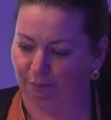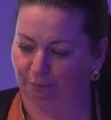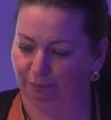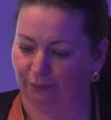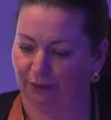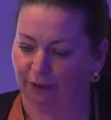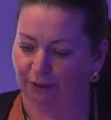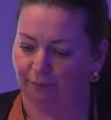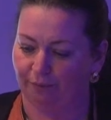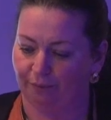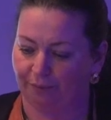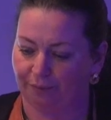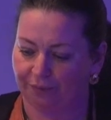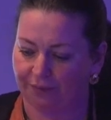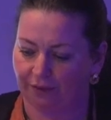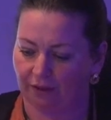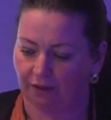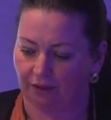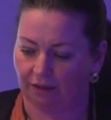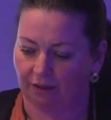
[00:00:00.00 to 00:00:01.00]
But
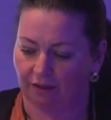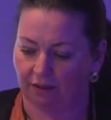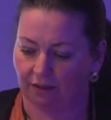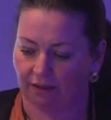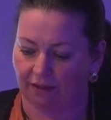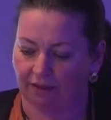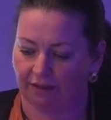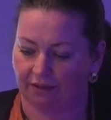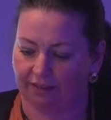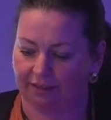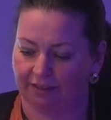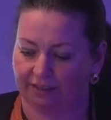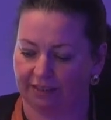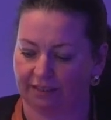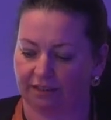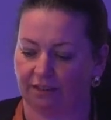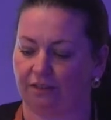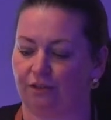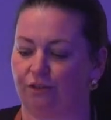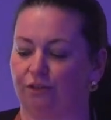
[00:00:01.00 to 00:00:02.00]
this is